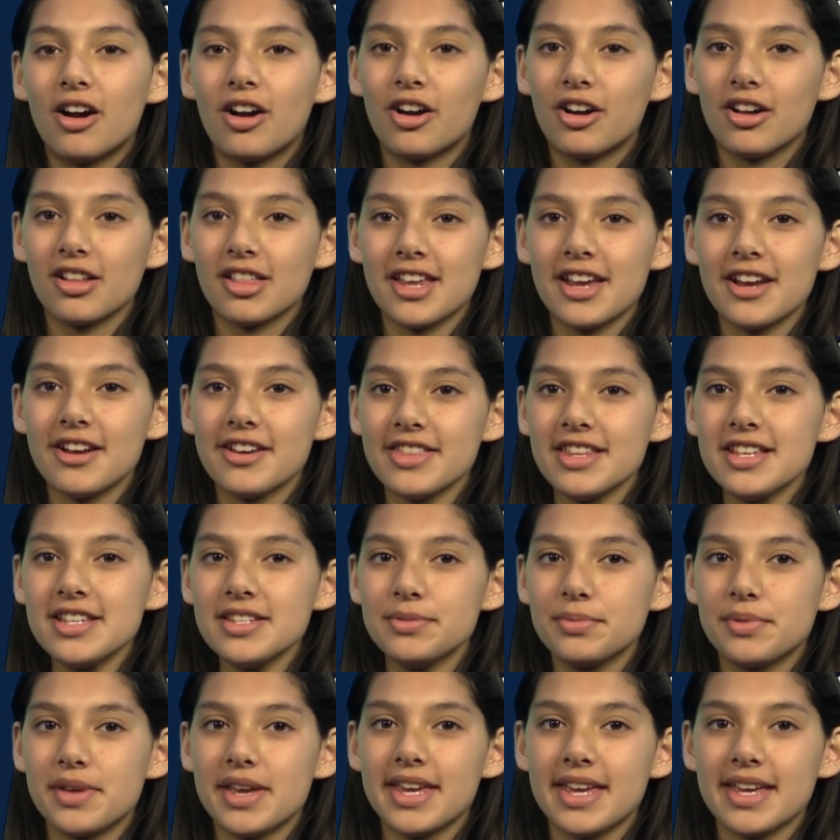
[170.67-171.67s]
Earlier
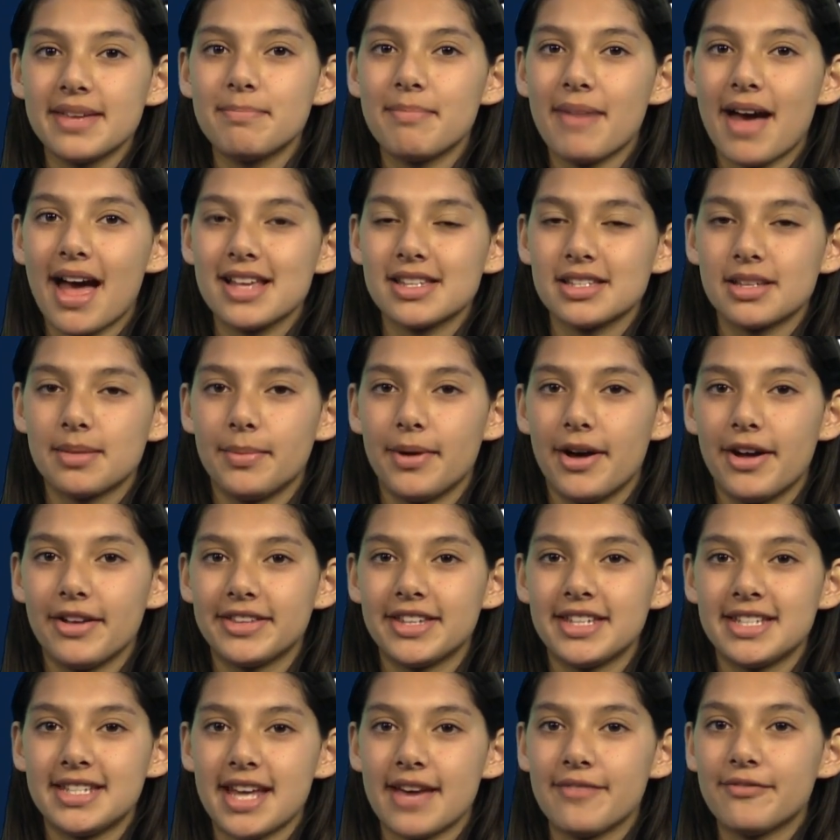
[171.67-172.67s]
this week in basketball,
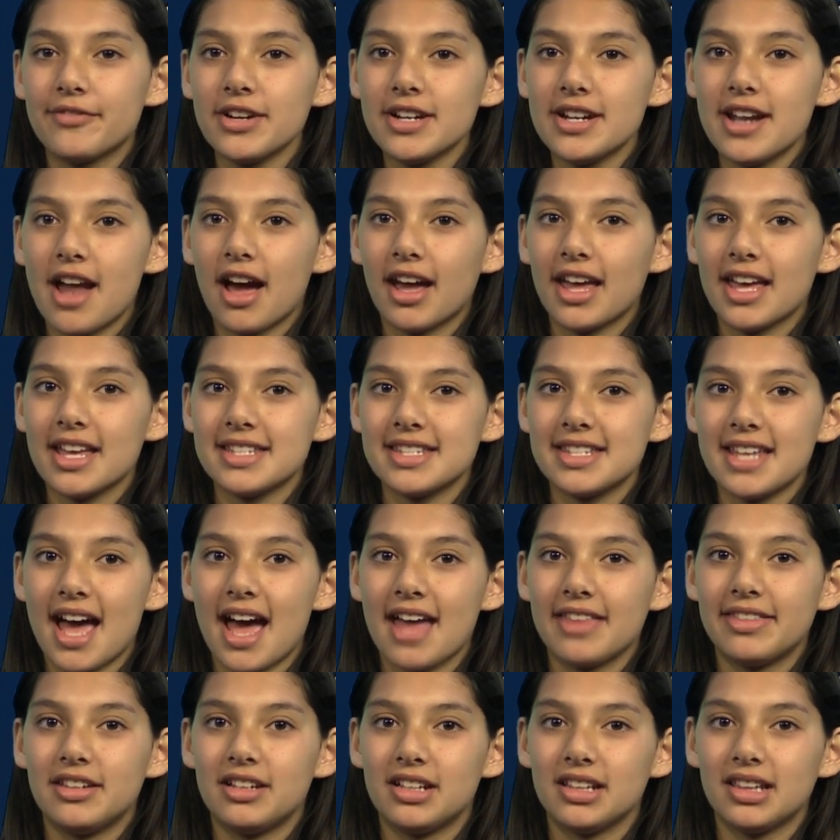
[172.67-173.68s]
the Denver Nuggets
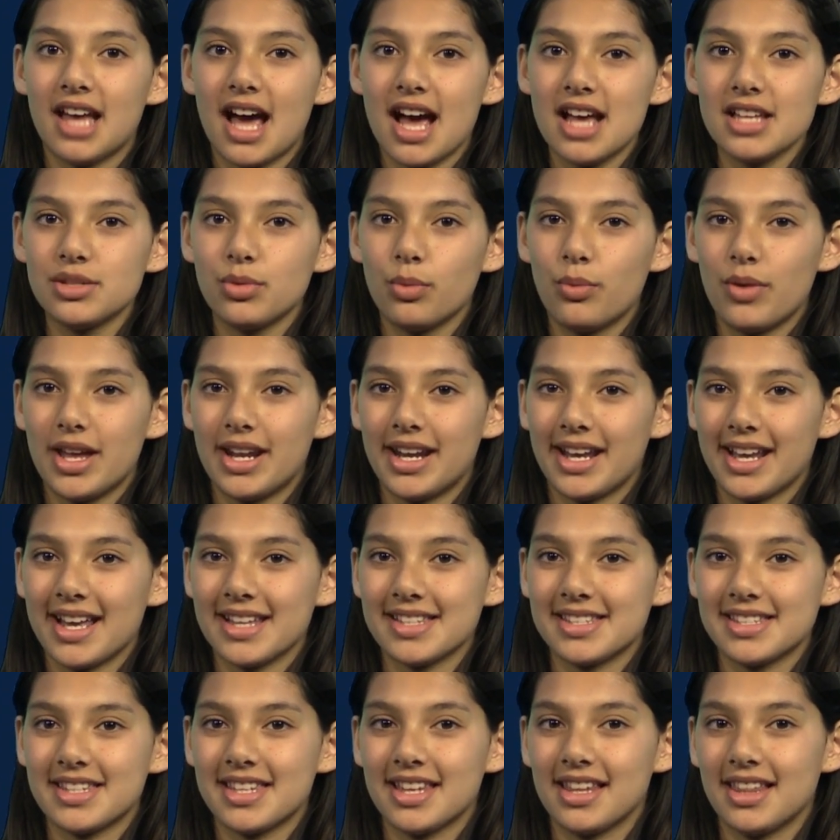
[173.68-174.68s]
had their last win
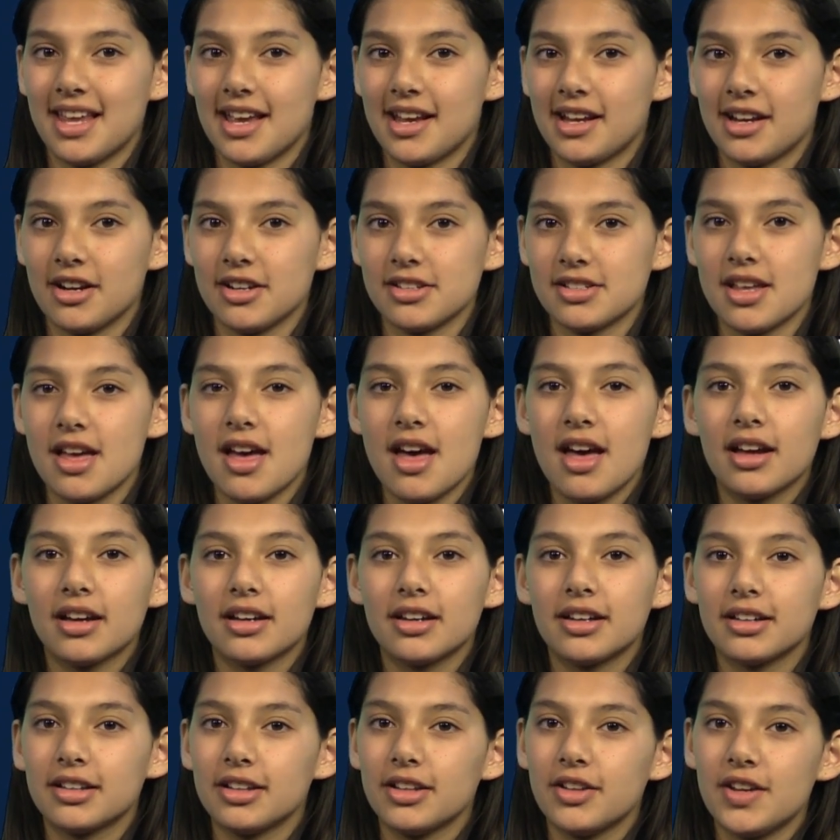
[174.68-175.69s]
against the Lakers,
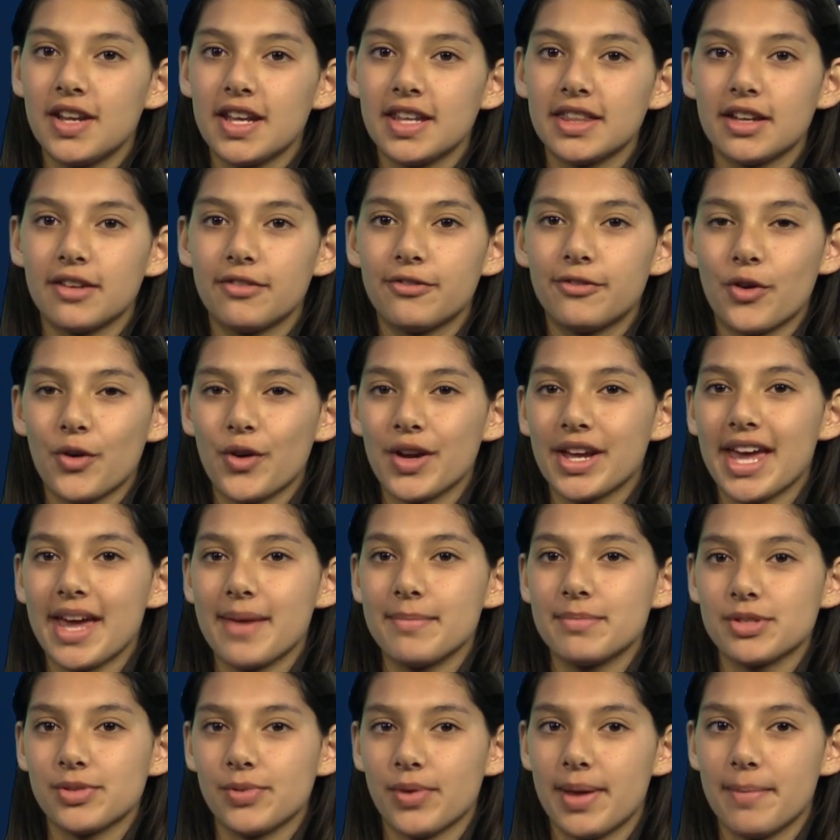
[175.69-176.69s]
concluding their four
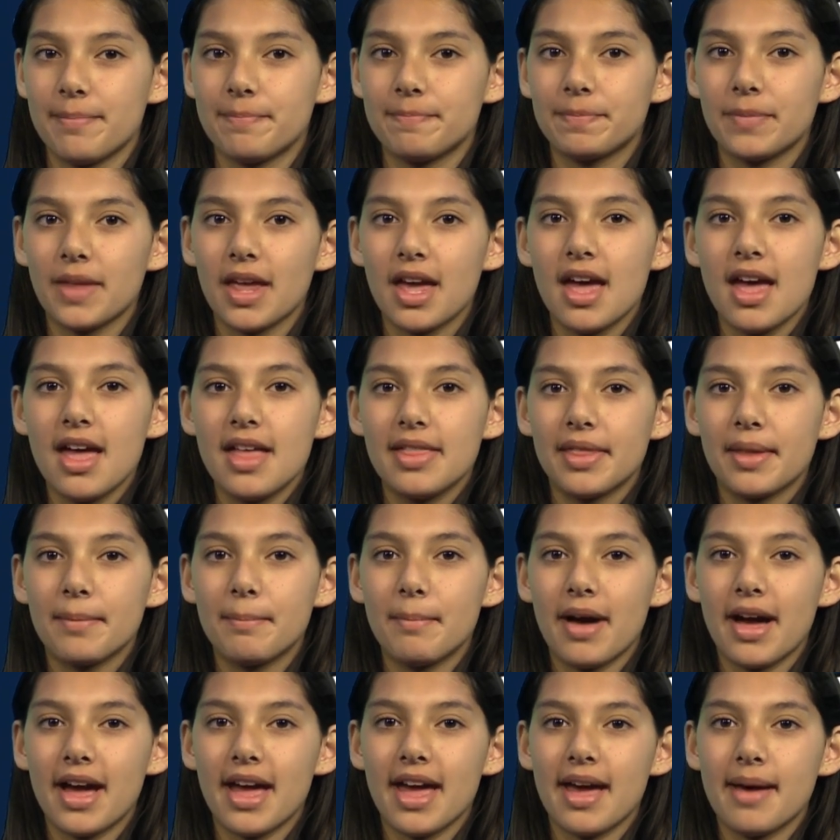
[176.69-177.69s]
game sweep. The
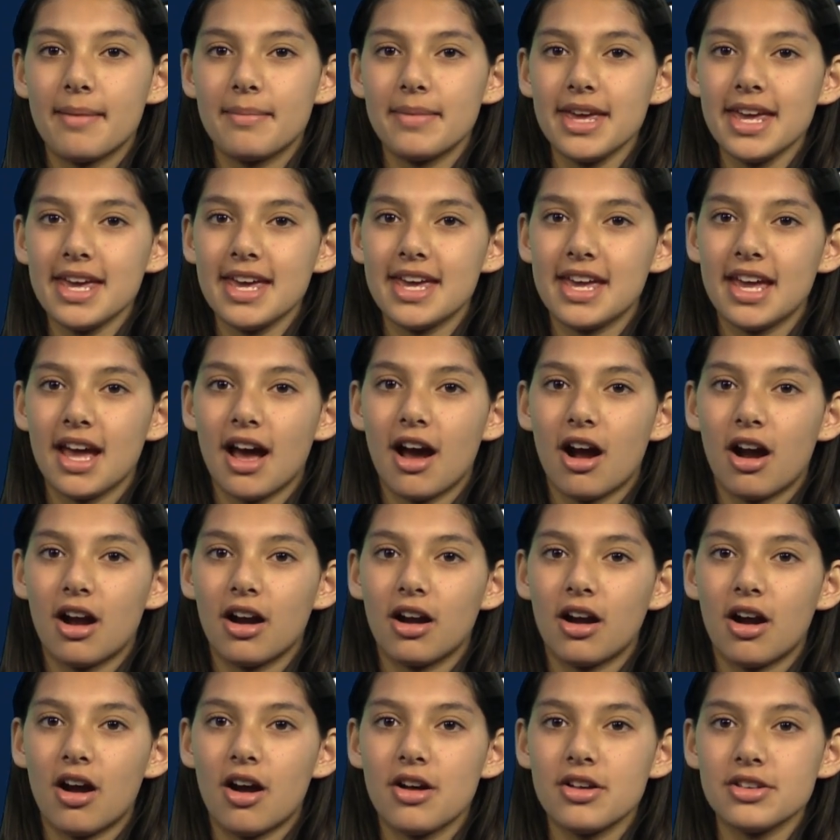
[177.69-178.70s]
Miami Heat
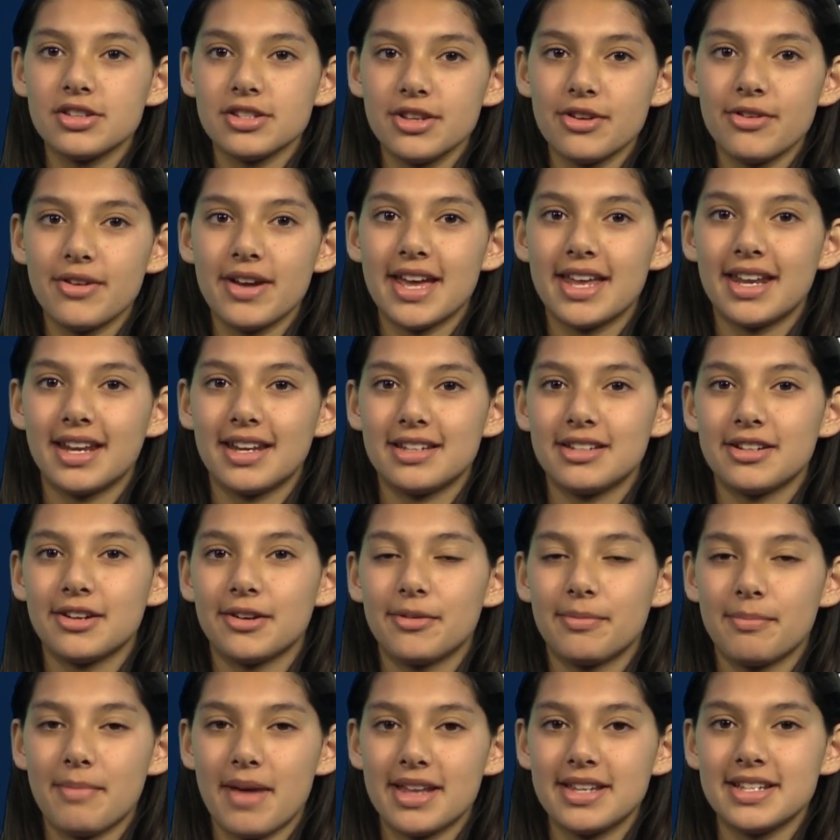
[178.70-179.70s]
are also in a
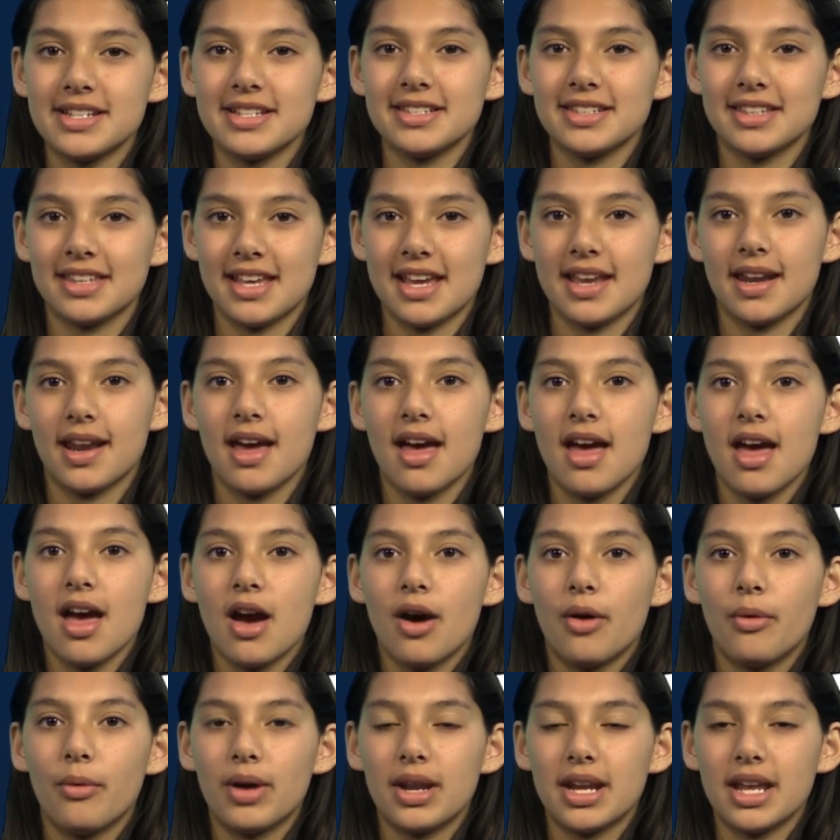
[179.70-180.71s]
tremendous lead,
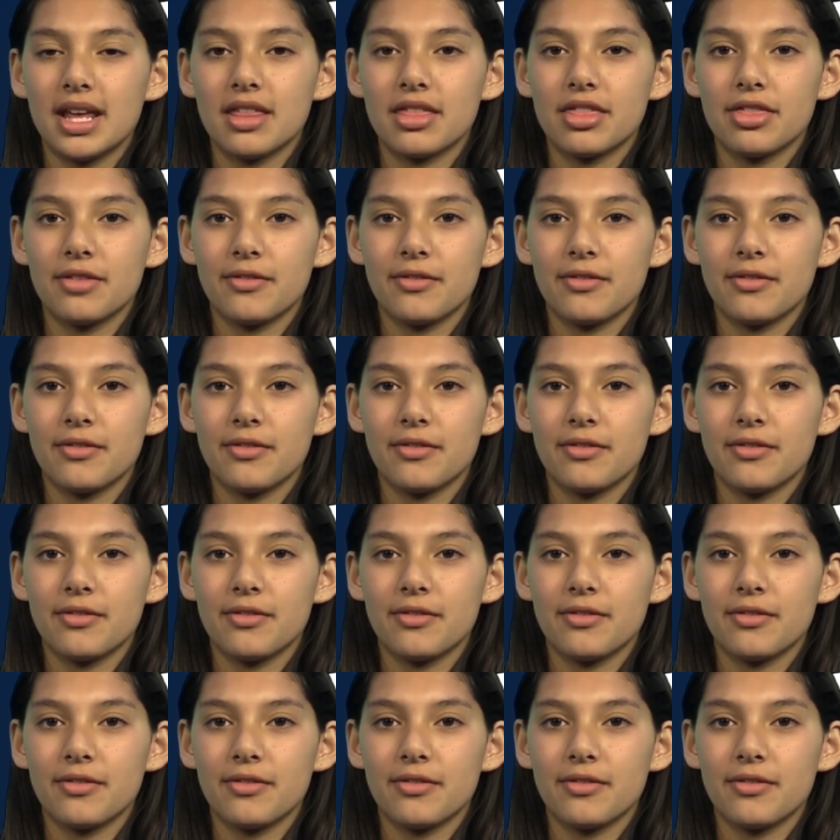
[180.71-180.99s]
winning